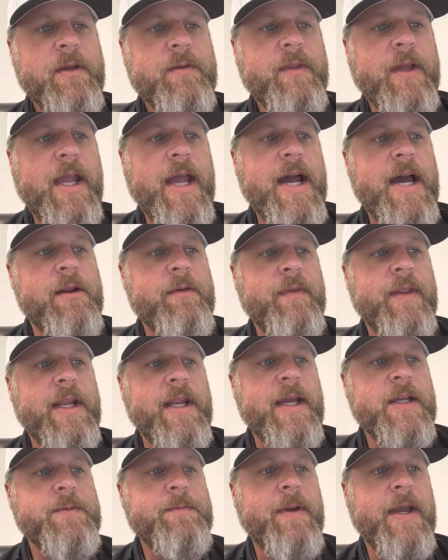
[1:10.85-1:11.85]
The guide on the
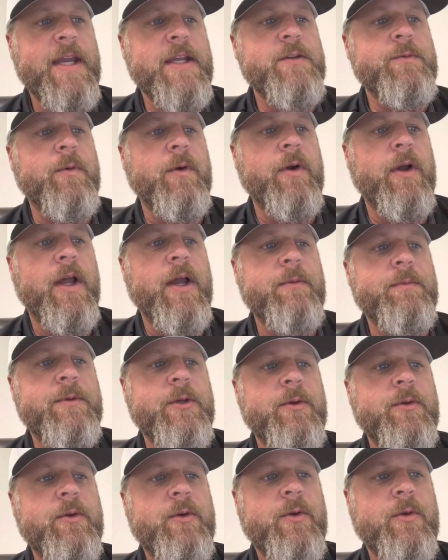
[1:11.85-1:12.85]
next page will help
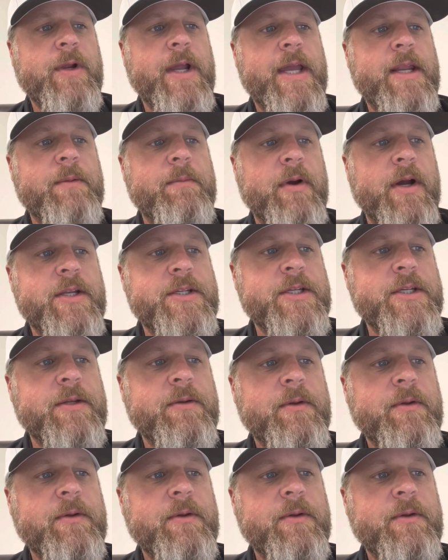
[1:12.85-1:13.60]
you create a budget.